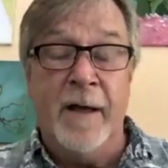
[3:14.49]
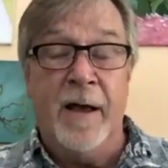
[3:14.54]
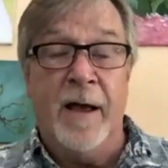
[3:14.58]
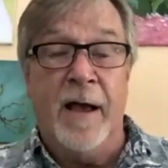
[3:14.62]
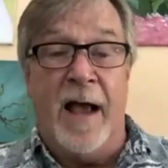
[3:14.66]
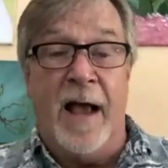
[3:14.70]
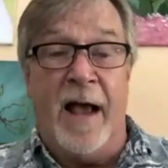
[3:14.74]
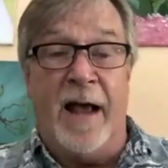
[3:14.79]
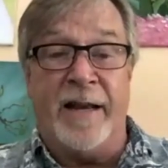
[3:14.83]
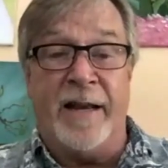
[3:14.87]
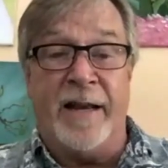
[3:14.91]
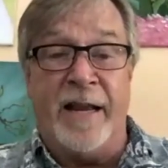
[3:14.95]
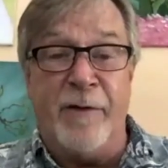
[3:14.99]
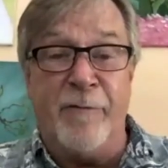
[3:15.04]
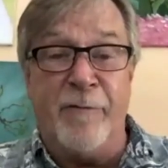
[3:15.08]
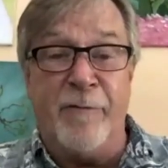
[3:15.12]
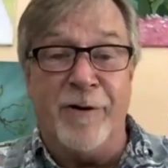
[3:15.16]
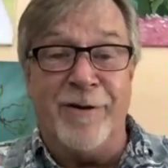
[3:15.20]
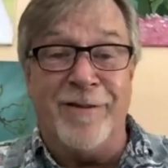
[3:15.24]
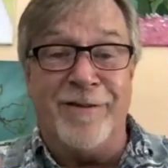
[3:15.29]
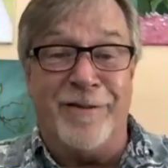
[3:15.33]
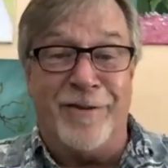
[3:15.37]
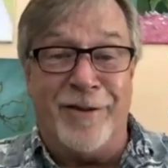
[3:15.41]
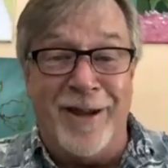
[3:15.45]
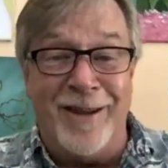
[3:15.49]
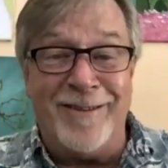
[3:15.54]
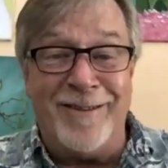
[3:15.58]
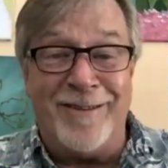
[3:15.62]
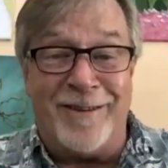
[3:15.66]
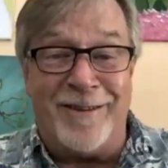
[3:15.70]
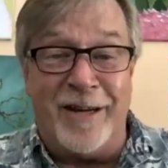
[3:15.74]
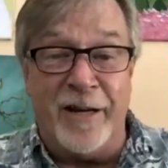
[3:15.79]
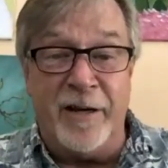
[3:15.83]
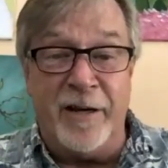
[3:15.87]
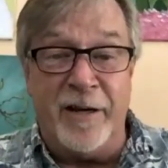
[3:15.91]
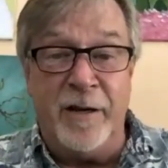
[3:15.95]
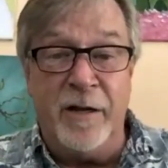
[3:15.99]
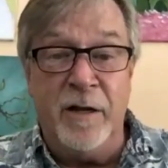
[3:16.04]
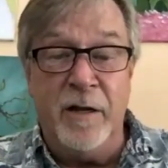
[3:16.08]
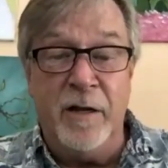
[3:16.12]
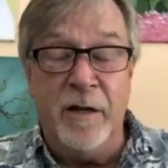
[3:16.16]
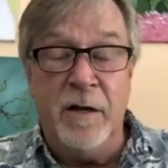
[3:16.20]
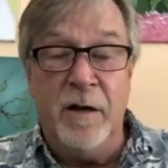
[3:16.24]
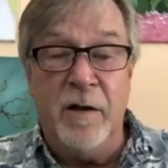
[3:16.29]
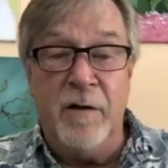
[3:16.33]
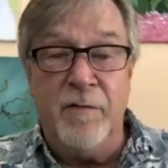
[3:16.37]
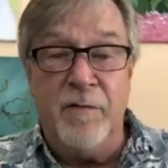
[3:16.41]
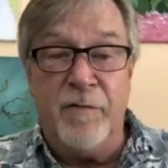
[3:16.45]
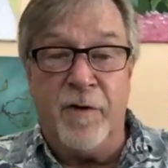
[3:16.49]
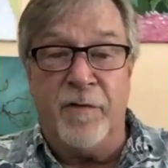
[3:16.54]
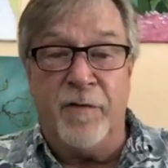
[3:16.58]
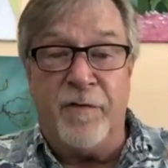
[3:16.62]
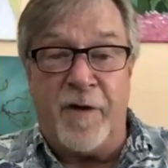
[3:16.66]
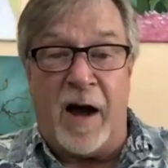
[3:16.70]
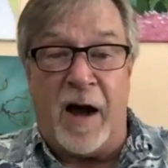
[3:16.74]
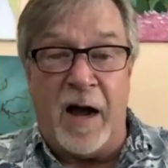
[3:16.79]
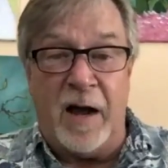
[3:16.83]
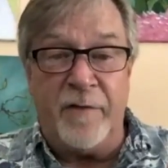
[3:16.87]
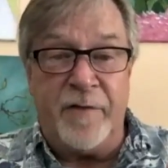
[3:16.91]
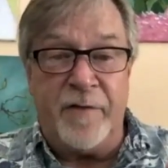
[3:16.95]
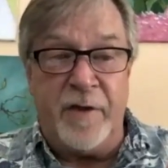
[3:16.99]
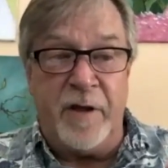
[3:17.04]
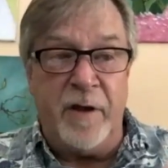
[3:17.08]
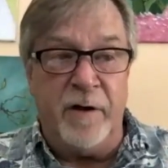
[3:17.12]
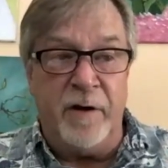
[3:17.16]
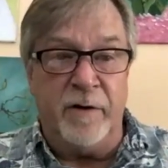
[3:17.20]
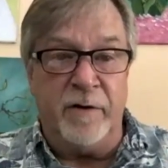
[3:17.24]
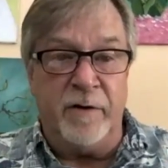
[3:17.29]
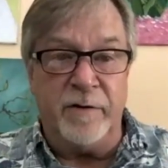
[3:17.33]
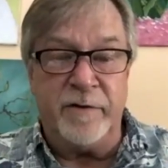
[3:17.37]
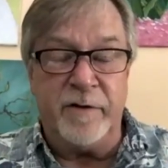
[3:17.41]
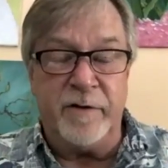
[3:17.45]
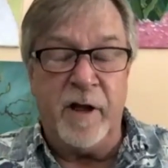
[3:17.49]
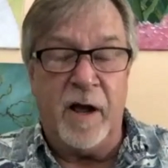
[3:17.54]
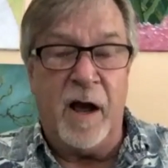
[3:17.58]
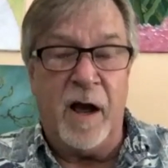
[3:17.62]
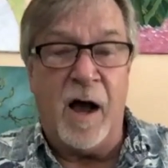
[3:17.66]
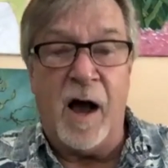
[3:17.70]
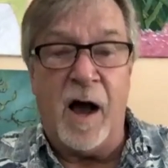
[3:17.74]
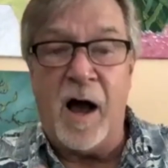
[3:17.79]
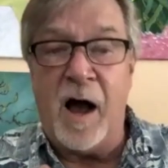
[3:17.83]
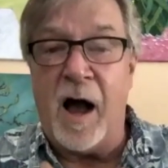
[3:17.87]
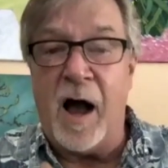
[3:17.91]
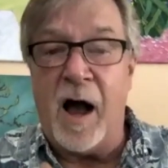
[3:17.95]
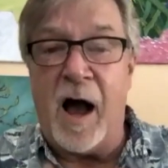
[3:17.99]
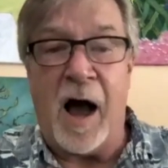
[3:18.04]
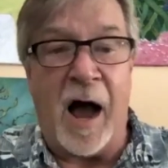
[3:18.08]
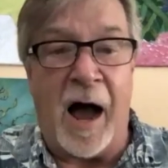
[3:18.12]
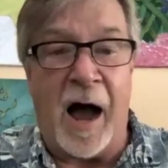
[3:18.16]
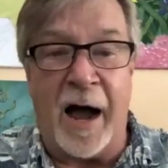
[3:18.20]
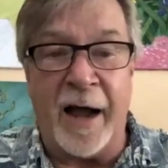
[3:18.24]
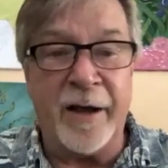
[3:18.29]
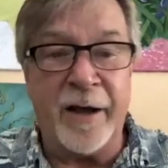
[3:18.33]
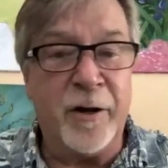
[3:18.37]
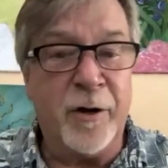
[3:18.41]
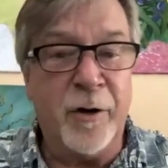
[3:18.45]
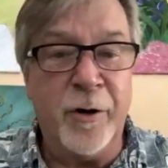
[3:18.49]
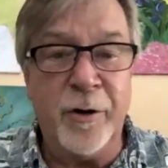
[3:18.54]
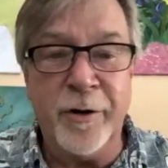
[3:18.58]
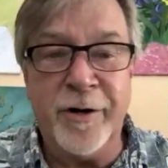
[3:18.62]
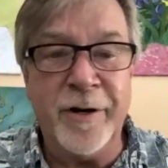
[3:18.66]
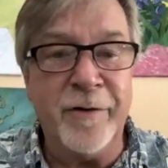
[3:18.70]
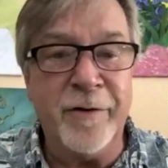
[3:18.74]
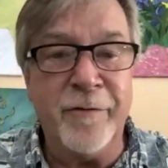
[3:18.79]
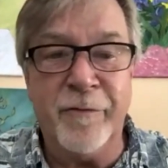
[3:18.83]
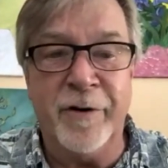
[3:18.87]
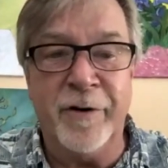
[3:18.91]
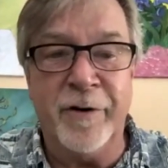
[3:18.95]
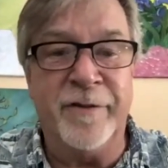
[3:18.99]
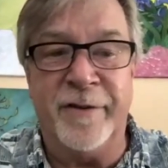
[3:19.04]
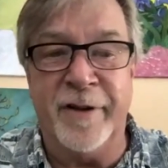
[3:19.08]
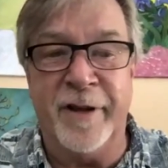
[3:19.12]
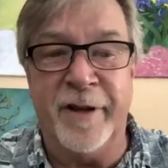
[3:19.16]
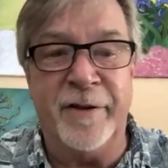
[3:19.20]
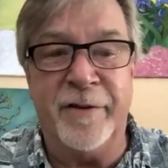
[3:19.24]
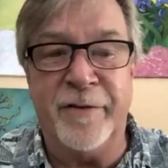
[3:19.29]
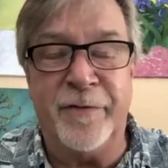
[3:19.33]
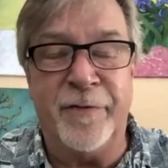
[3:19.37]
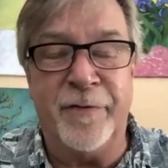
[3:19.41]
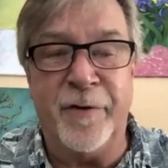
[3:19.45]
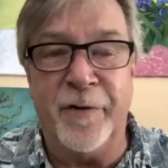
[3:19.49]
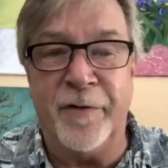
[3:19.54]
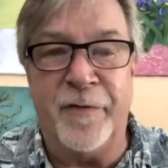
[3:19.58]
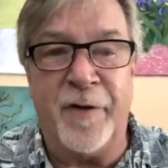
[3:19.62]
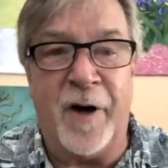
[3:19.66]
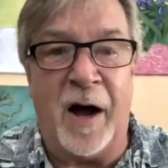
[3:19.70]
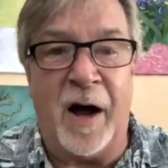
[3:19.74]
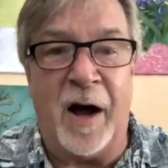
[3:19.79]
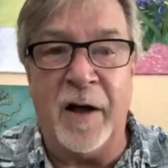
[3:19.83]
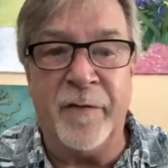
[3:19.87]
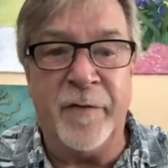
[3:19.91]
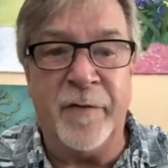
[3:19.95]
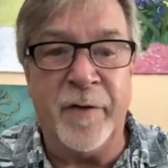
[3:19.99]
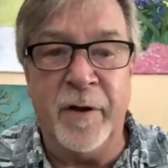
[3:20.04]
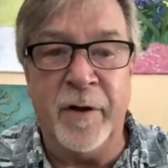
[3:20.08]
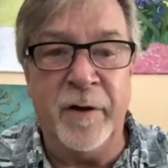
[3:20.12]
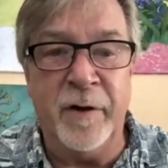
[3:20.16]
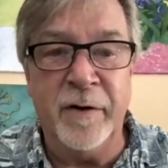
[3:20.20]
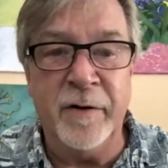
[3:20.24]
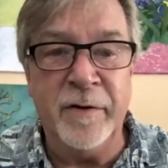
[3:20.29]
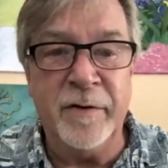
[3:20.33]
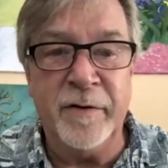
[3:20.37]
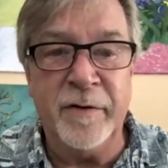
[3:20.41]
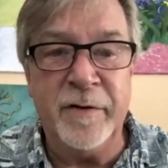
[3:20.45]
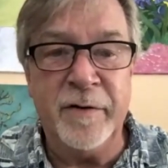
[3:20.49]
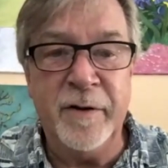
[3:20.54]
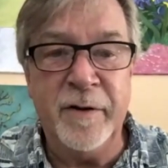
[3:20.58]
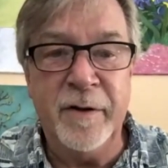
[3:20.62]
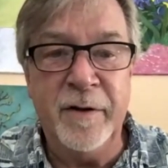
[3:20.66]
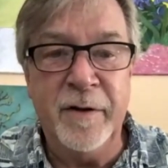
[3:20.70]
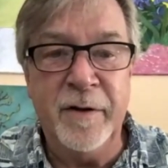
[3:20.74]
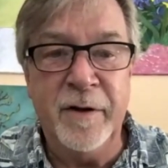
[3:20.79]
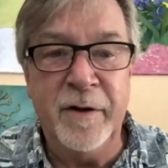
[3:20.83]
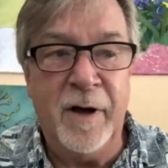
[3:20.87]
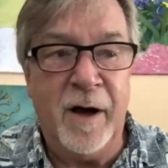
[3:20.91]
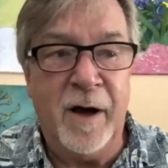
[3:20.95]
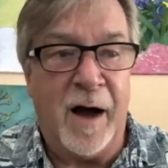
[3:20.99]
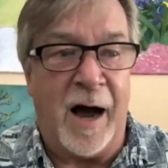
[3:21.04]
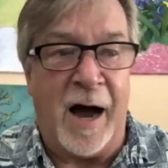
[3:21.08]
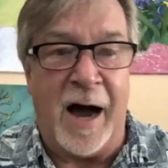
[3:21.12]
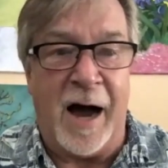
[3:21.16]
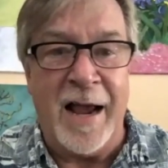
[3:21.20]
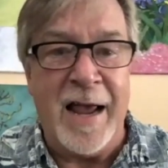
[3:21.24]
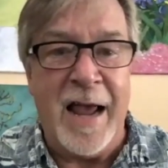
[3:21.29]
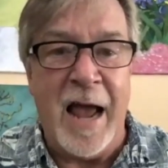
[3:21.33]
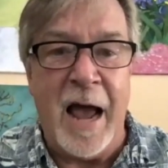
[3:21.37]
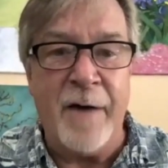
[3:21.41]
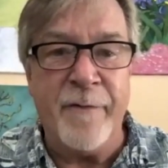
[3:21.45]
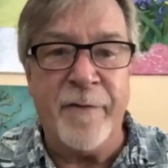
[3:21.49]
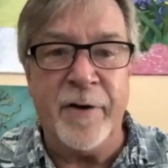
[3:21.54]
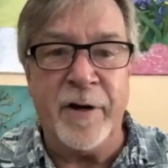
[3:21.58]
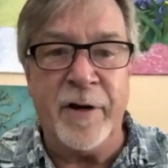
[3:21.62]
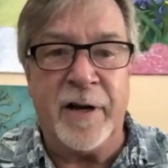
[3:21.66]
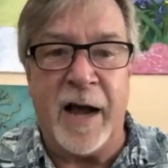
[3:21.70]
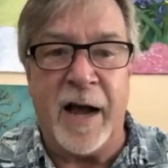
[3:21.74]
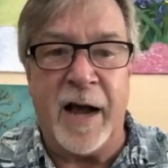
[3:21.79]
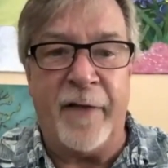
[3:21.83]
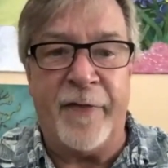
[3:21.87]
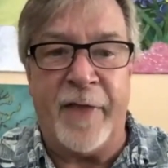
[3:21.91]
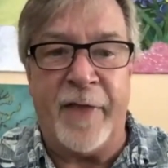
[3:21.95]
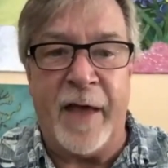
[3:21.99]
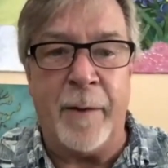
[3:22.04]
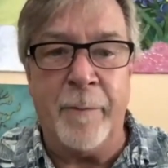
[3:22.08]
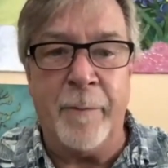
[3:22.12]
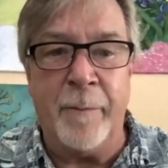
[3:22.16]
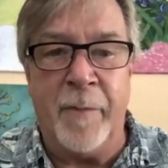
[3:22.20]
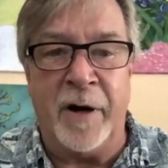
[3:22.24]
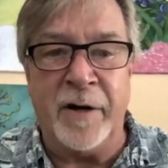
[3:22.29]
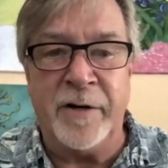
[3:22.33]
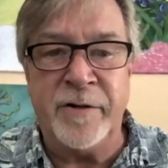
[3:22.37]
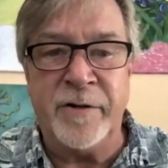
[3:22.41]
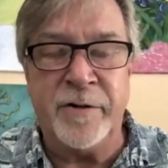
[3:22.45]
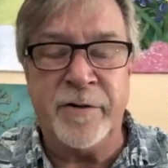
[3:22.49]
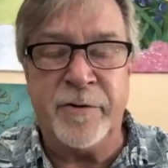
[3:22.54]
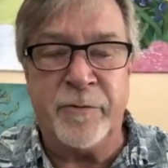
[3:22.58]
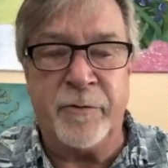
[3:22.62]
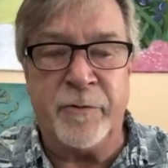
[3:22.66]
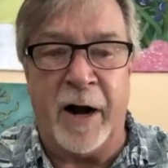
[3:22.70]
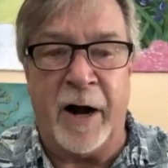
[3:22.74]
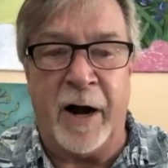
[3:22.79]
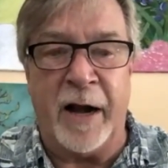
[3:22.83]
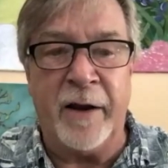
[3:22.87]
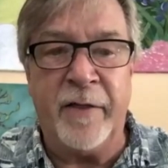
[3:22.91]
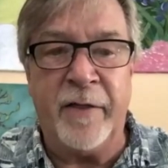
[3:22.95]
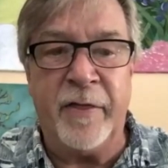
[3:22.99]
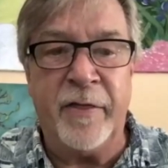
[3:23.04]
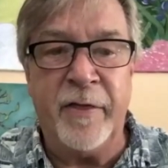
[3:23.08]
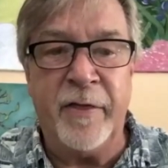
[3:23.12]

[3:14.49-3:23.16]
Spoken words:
and he resisted for 5 years. I couldn't resist for 5 years. I haven't got that much strength.